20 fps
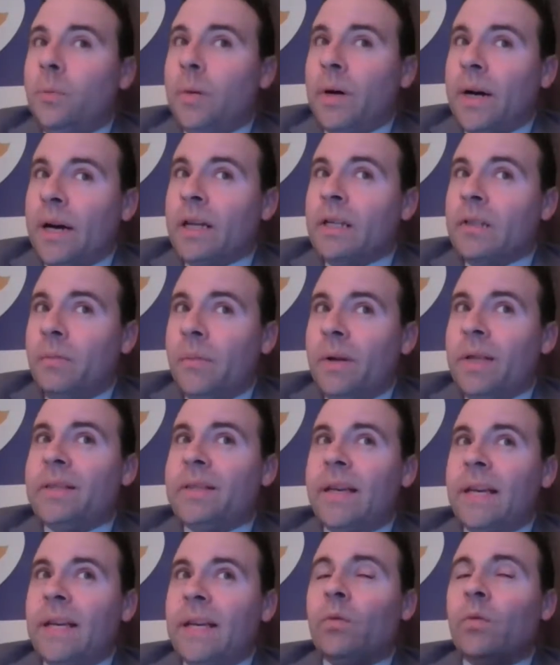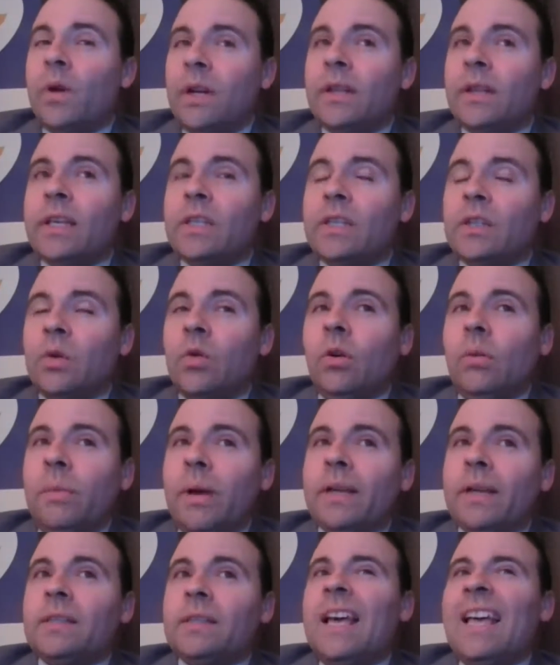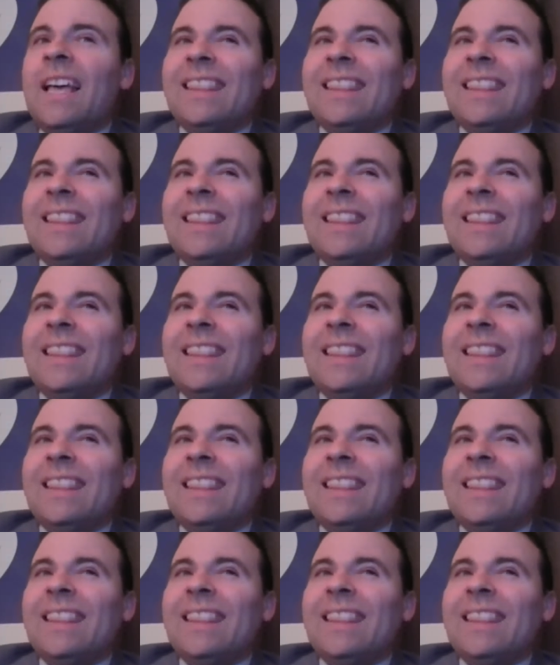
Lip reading: possibly take one of these quarterbacks.